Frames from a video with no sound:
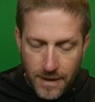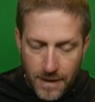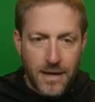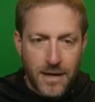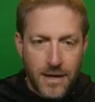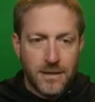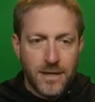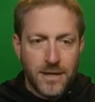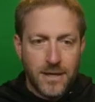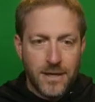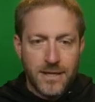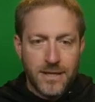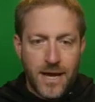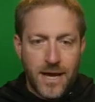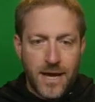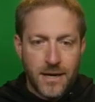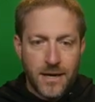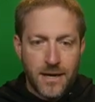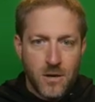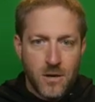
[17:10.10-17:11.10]
Like that.
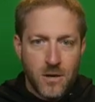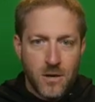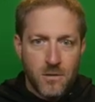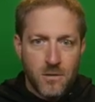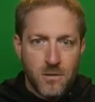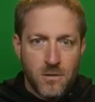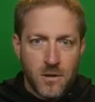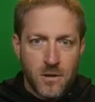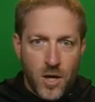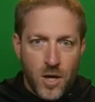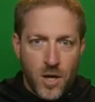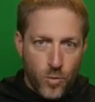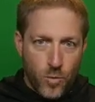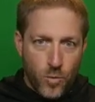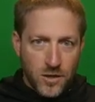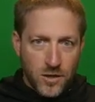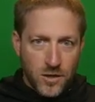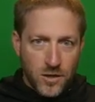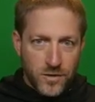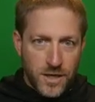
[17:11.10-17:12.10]
It was
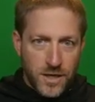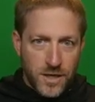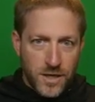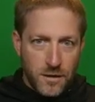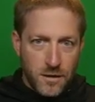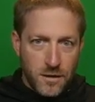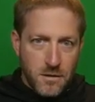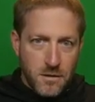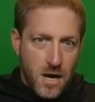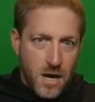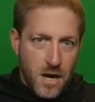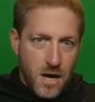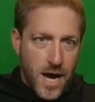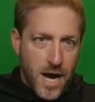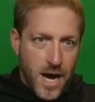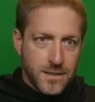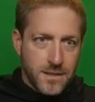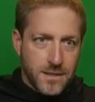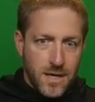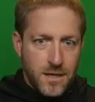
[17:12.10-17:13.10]
over here. I
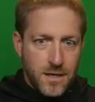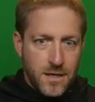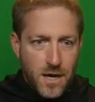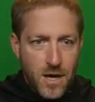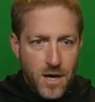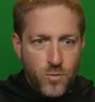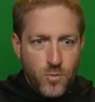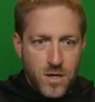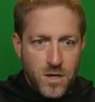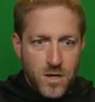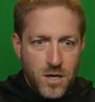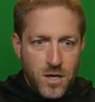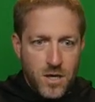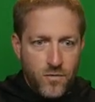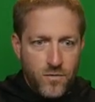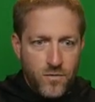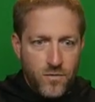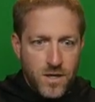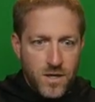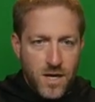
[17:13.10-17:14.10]
decided I wanted it over
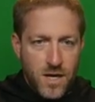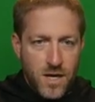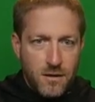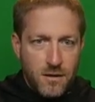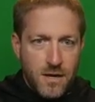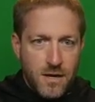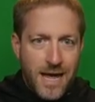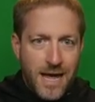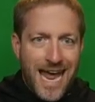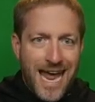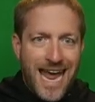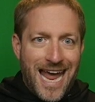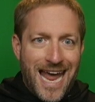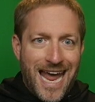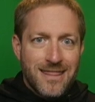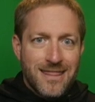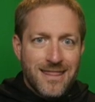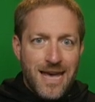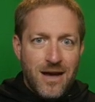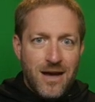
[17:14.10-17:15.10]
there. And
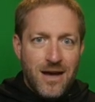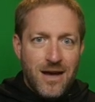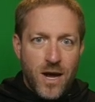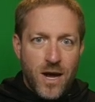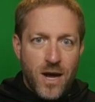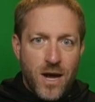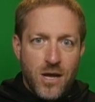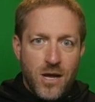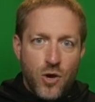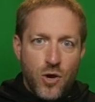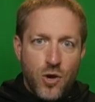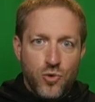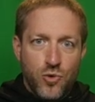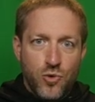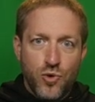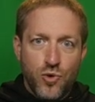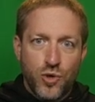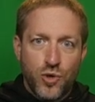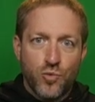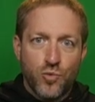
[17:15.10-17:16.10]
that way you
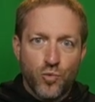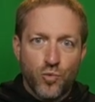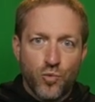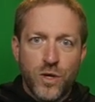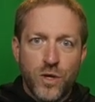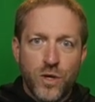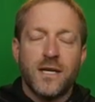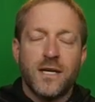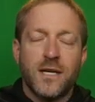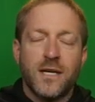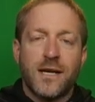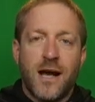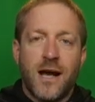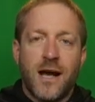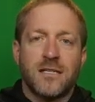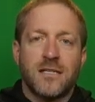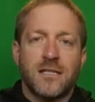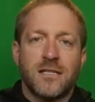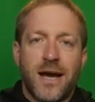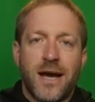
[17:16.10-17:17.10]
can really
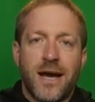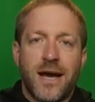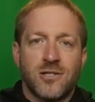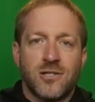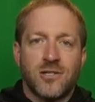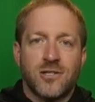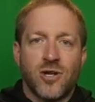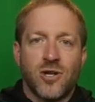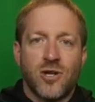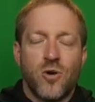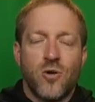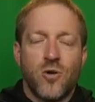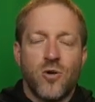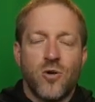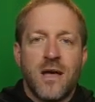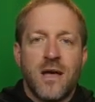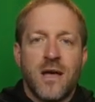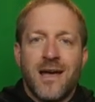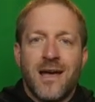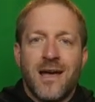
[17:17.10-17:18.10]
customize it. So,
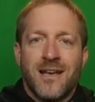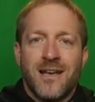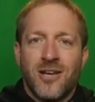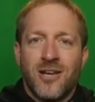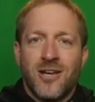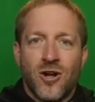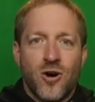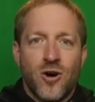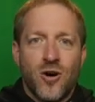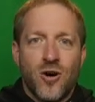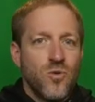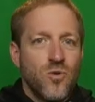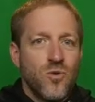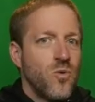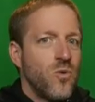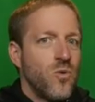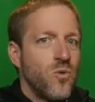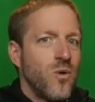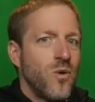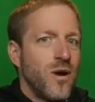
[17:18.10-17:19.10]
you know,
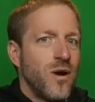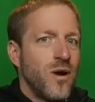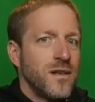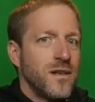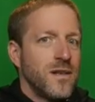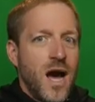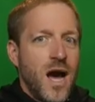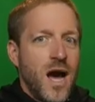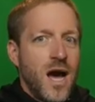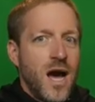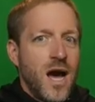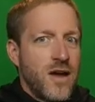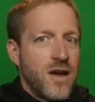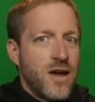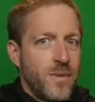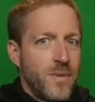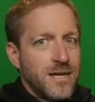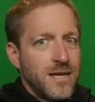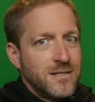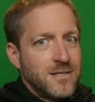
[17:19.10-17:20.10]
not
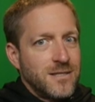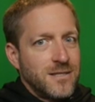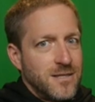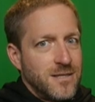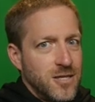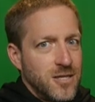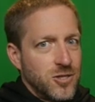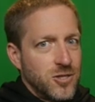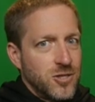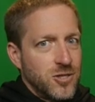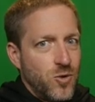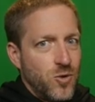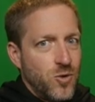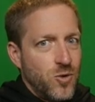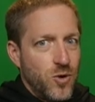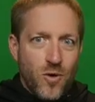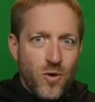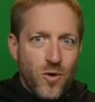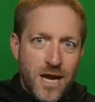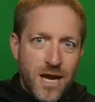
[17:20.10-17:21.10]
everybody's is in this corner or
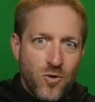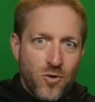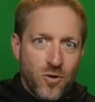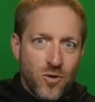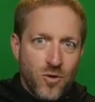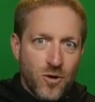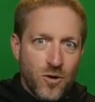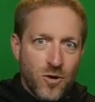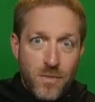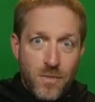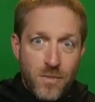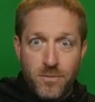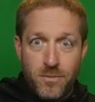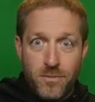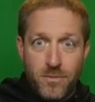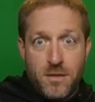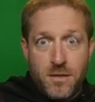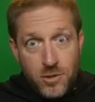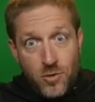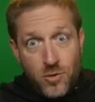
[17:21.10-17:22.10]
that corner, maybe
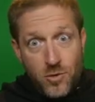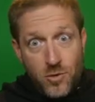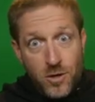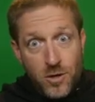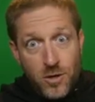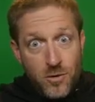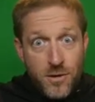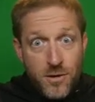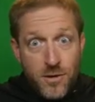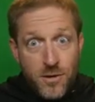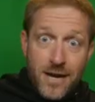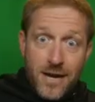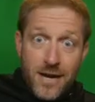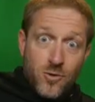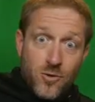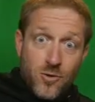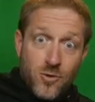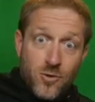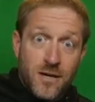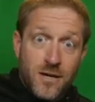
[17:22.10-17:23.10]
this corner or that
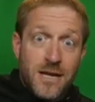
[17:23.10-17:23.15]
corner,